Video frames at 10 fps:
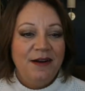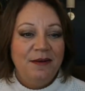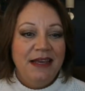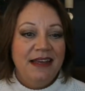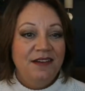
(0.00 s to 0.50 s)

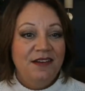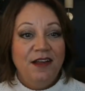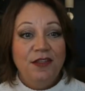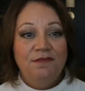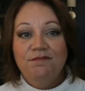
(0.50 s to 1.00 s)
in
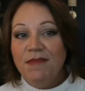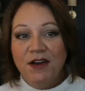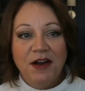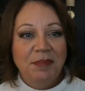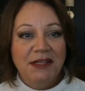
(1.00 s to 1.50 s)
a
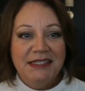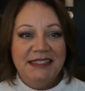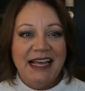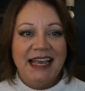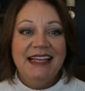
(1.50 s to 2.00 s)
couple of
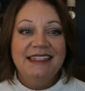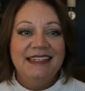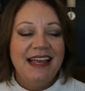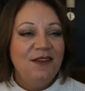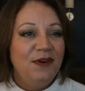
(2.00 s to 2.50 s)
seconds,
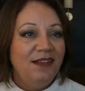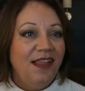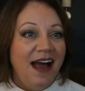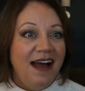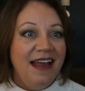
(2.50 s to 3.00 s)
and we're
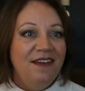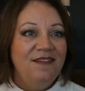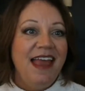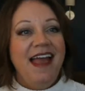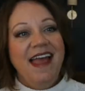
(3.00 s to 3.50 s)
live.
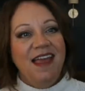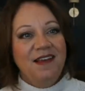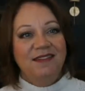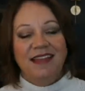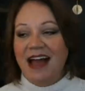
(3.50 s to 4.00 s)

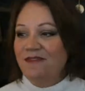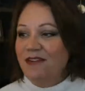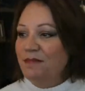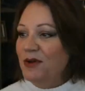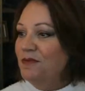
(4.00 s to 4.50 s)
Yay, live
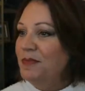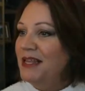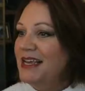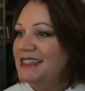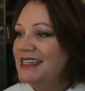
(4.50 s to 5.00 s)
in both
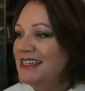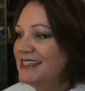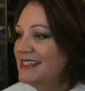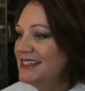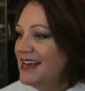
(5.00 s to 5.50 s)

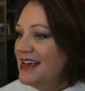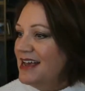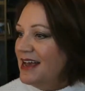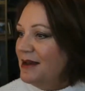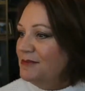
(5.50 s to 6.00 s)
places.
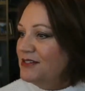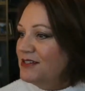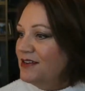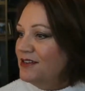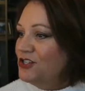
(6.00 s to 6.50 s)
I'm just
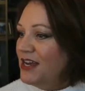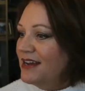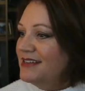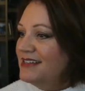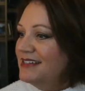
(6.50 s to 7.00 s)
going to
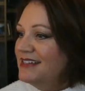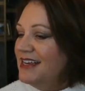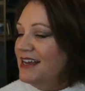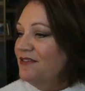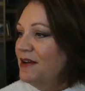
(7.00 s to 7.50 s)
check to
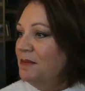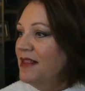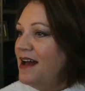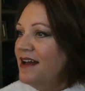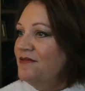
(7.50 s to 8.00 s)
see if I'm
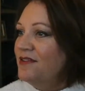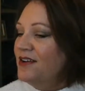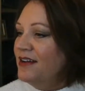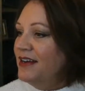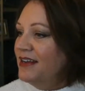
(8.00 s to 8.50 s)
live
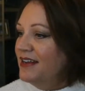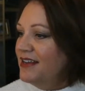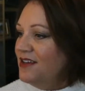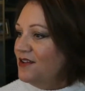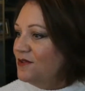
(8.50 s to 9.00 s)
on
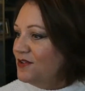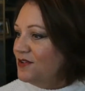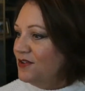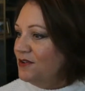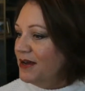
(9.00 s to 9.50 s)

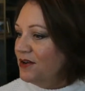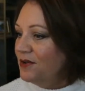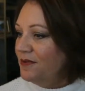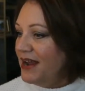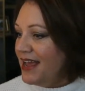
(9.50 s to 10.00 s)
YouTube.
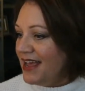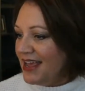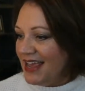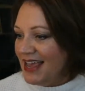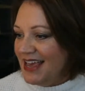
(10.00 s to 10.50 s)

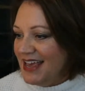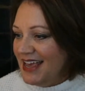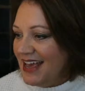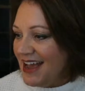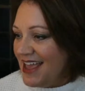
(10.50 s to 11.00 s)
Hooray,
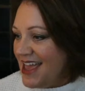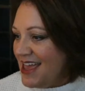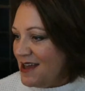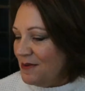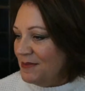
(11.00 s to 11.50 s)
I
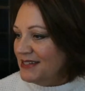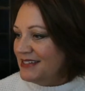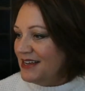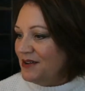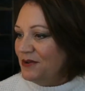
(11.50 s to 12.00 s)
am.
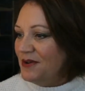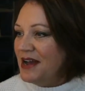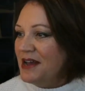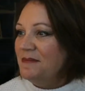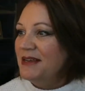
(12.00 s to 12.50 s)
So
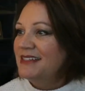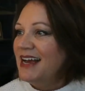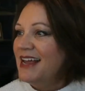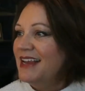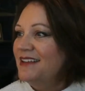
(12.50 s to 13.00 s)
I'm
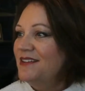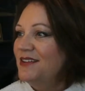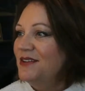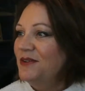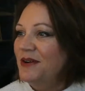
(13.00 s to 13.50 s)
excited
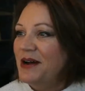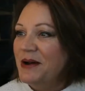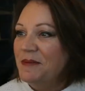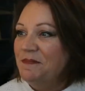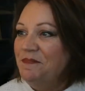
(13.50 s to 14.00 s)

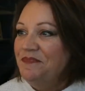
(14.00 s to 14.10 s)
to